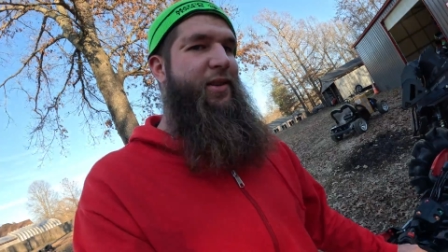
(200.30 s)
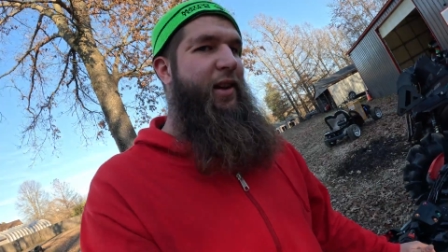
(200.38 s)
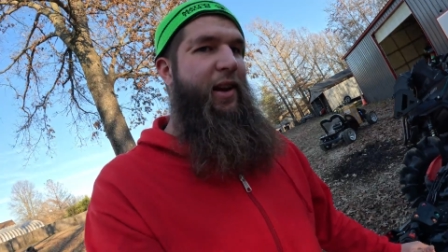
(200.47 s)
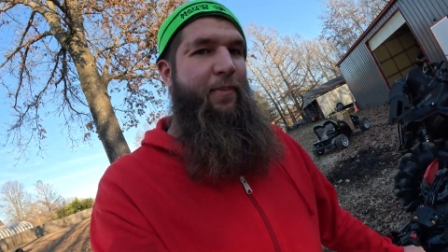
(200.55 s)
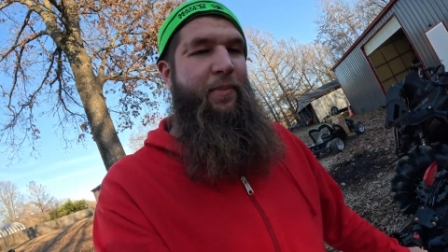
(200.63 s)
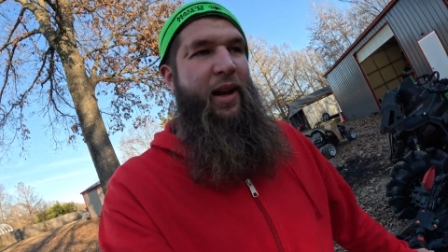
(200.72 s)
the
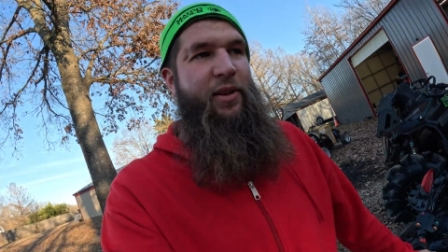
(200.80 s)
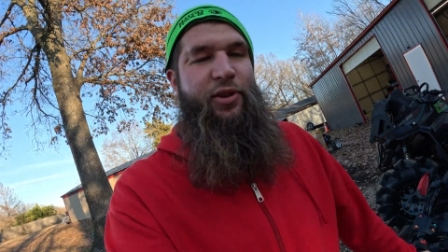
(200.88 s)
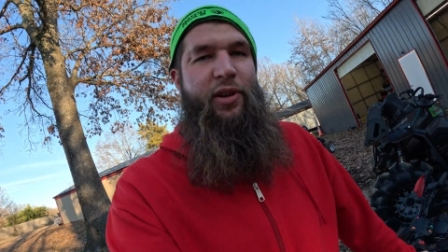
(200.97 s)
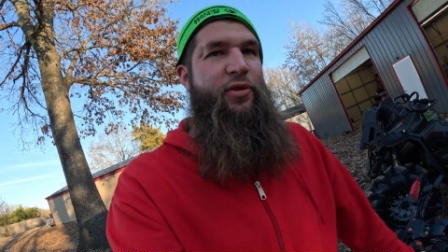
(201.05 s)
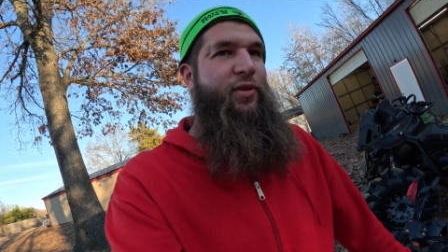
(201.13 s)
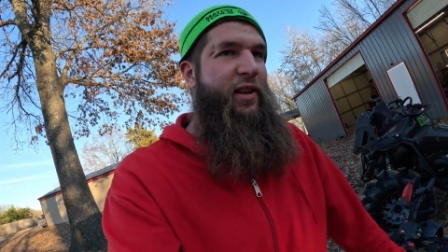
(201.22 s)
same
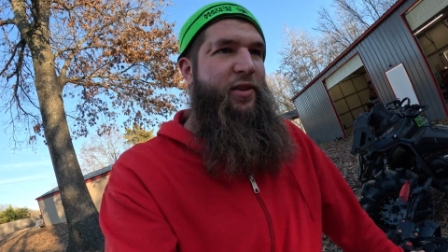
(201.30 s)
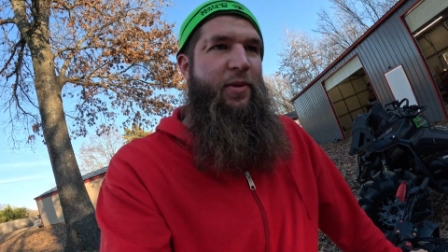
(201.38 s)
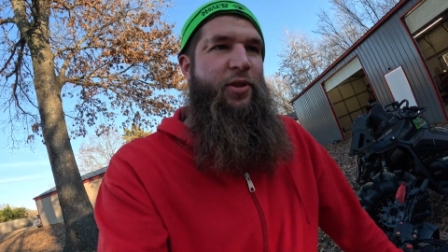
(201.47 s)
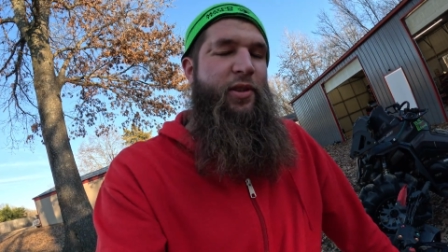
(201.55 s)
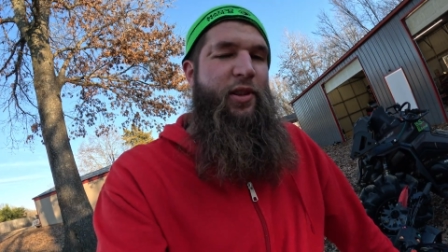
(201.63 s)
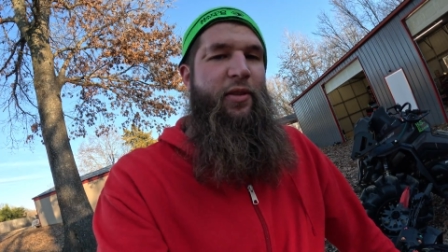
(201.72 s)
engine and
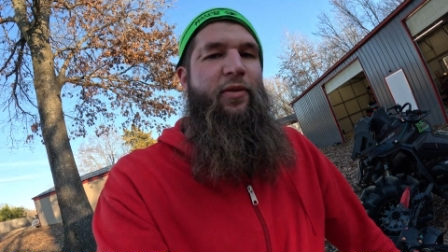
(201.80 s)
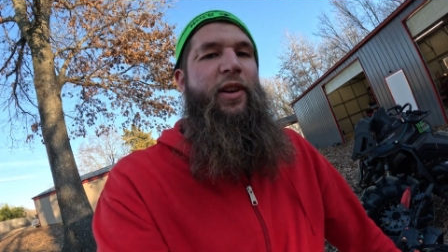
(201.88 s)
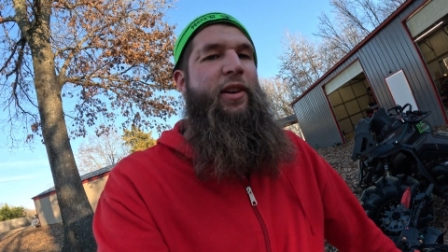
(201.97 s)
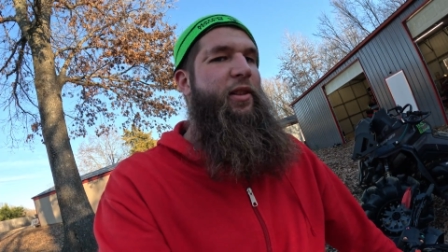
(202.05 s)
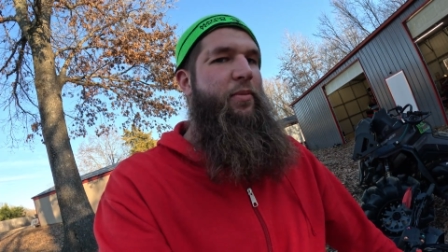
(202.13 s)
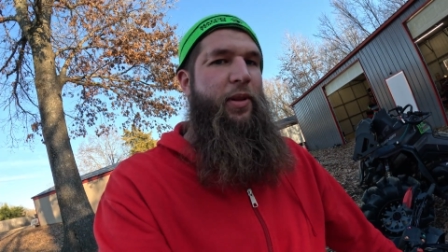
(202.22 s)
transmission that you'll
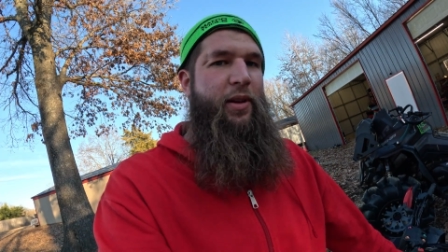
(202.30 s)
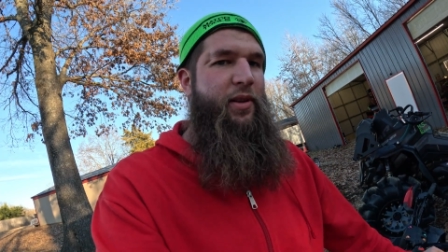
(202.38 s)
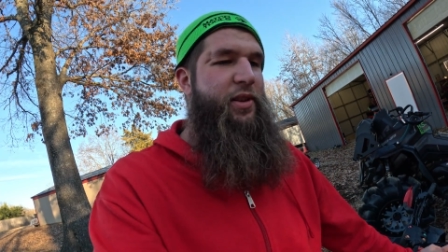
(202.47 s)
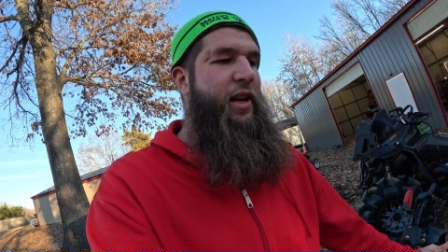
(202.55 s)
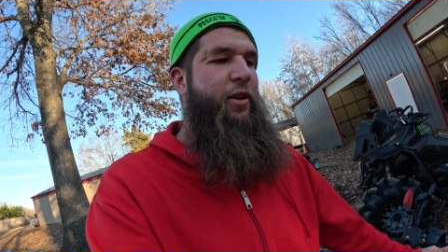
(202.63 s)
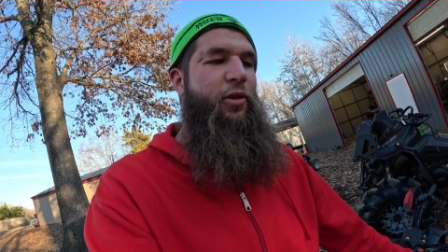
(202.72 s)
find in the
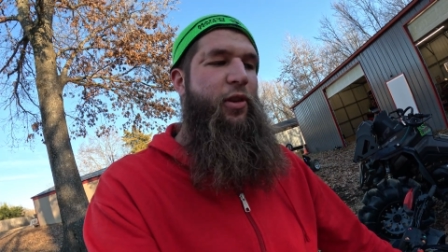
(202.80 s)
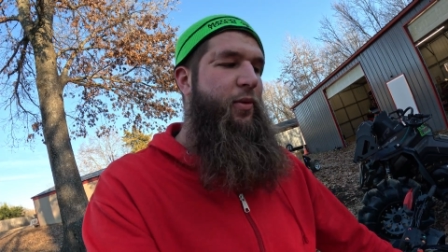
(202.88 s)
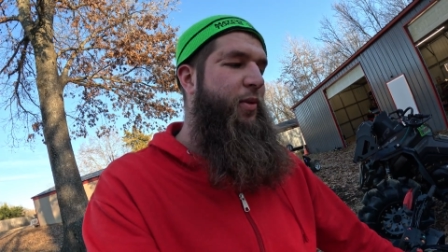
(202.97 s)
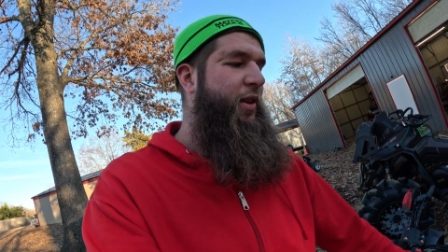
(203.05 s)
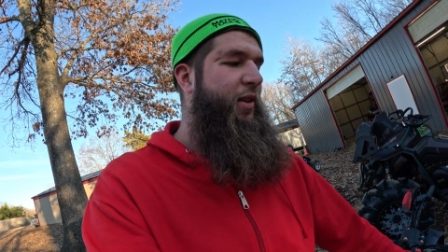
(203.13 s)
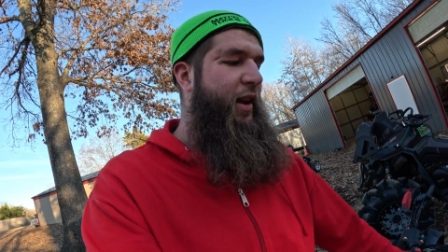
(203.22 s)
Polaris Outlaw
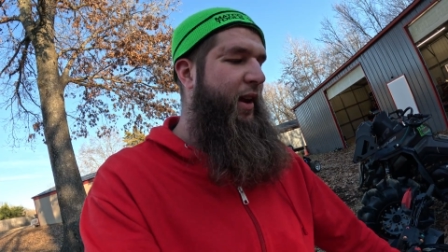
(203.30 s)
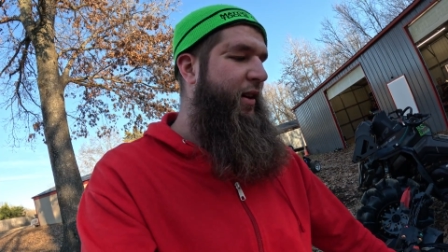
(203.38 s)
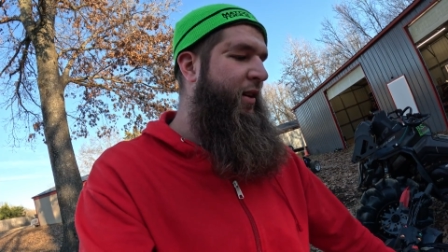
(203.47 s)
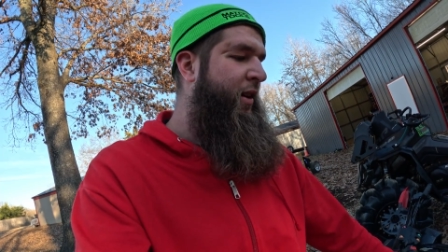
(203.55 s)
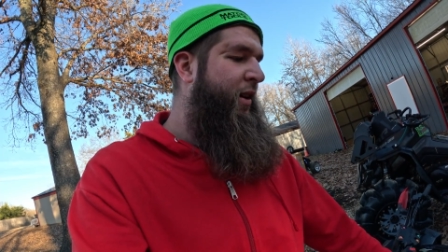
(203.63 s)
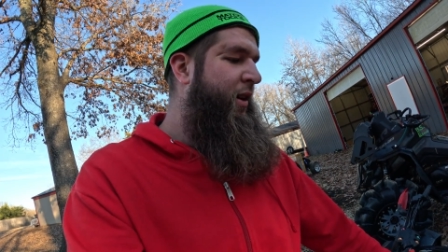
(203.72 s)

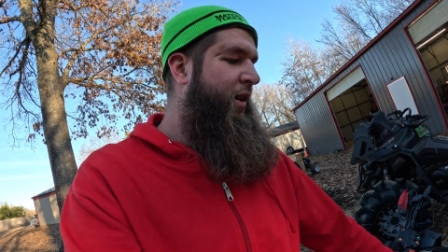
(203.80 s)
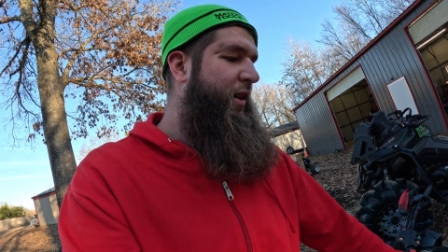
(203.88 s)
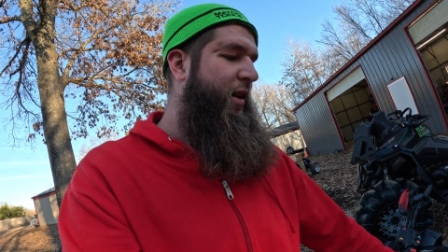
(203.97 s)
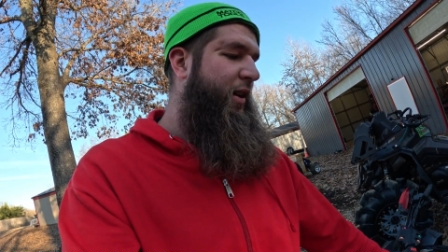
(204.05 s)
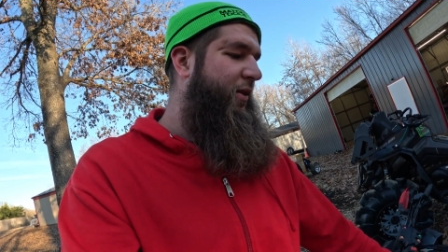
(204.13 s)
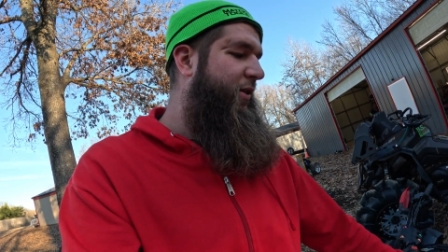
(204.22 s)
110
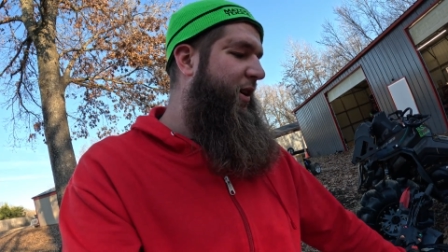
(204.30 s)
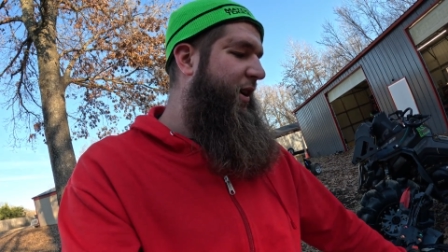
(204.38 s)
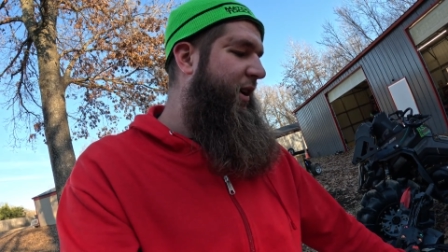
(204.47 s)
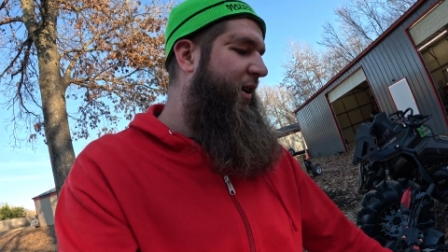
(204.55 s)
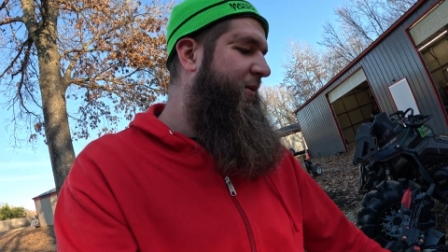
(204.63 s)
EFI.